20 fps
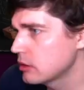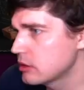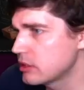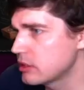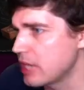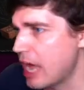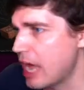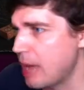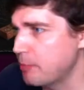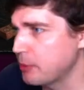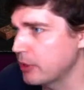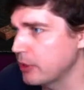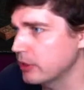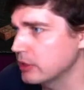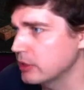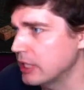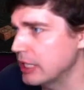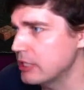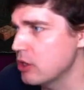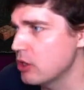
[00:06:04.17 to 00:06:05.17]

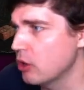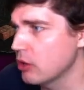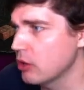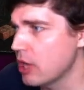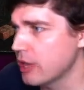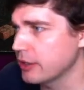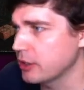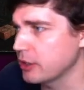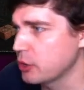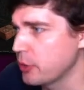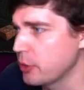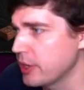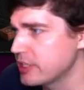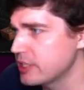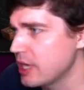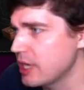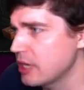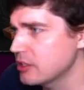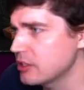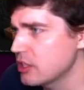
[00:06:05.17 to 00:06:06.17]
topper. It no longer quick
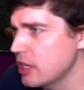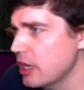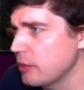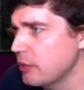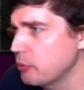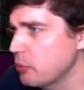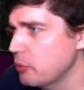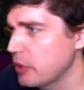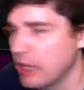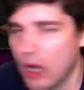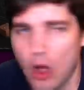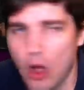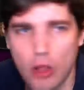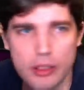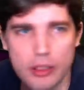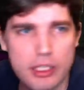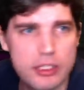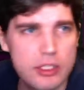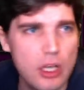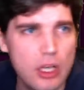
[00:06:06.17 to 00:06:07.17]
sells. It, it, all
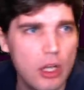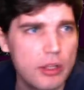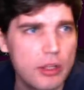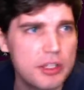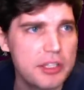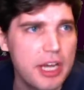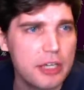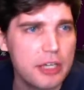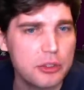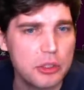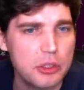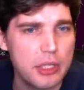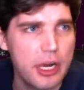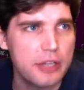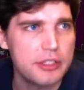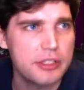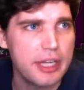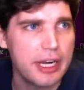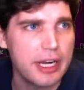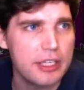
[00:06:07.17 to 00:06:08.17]
these all these extra
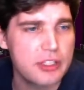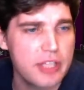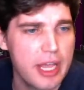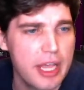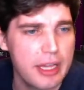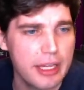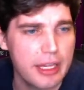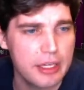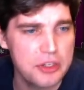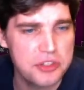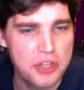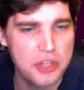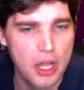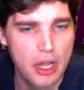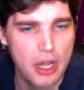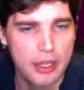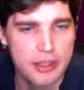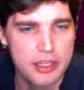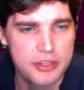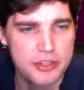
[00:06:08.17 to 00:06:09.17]
large, like I said, like you
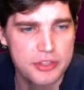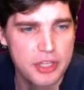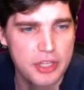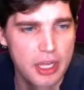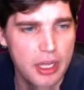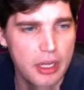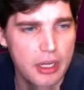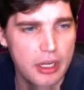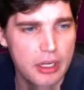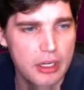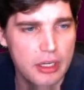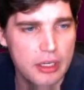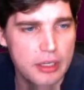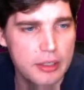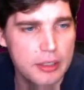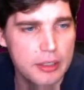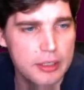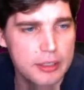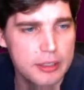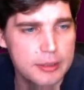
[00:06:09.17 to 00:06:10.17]
saw in this
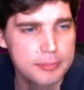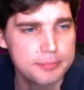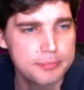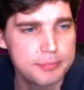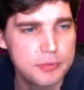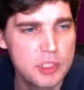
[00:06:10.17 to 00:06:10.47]
uh, uh, um,